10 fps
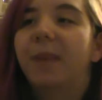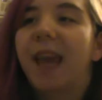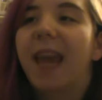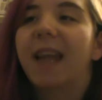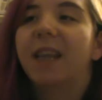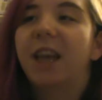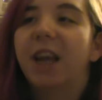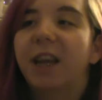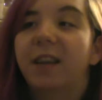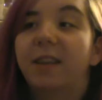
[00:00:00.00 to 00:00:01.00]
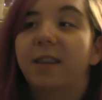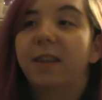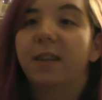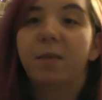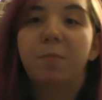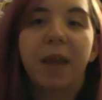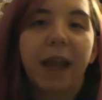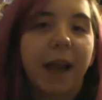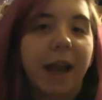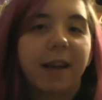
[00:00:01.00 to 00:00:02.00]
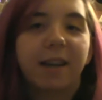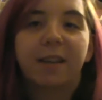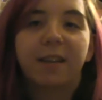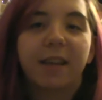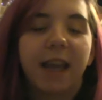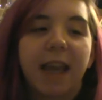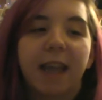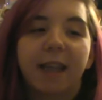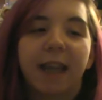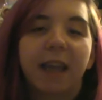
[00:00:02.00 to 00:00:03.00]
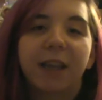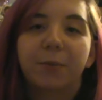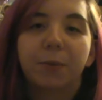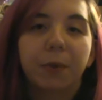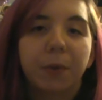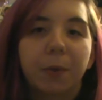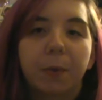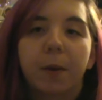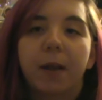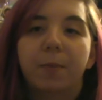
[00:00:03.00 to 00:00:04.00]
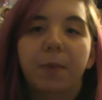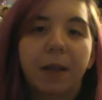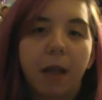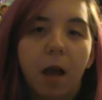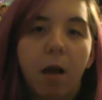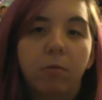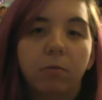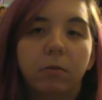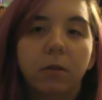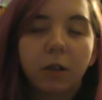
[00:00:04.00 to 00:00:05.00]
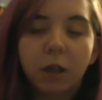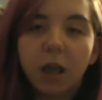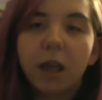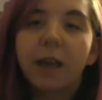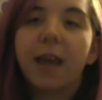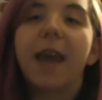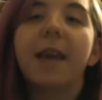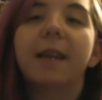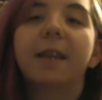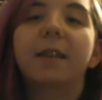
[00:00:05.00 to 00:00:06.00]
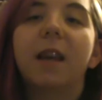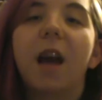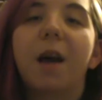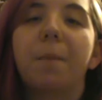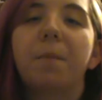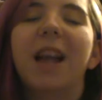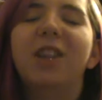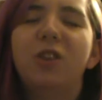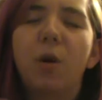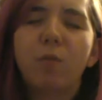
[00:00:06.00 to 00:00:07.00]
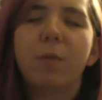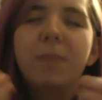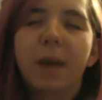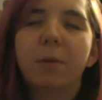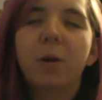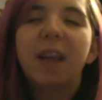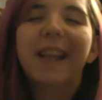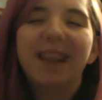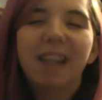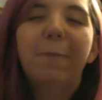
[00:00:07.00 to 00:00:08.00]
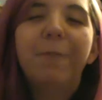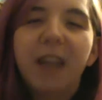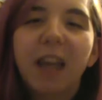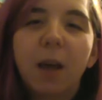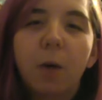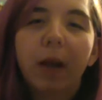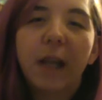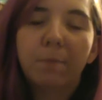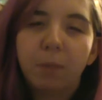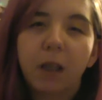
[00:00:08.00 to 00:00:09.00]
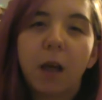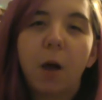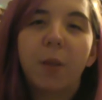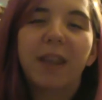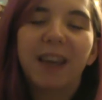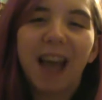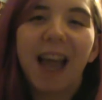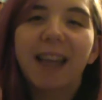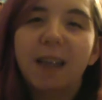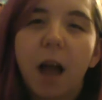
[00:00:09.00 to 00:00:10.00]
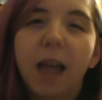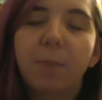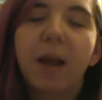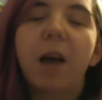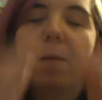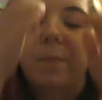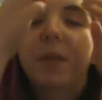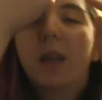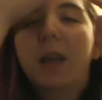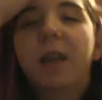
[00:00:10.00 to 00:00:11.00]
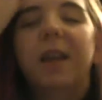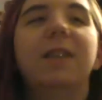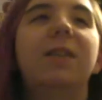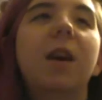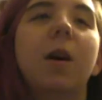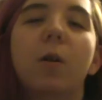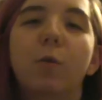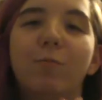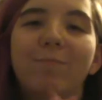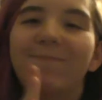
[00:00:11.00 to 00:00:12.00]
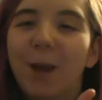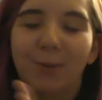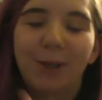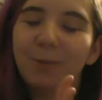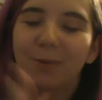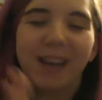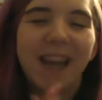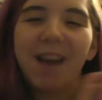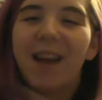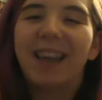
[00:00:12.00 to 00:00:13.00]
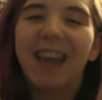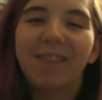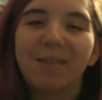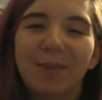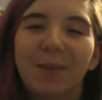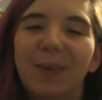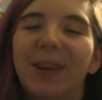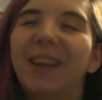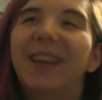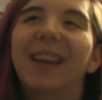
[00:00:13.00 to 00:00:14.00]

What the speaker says: And there's bears in Danny's room on his pillow, and I don't remember, it's in the video below that the guy is talking about, so I'm stupid right now, I can't remember,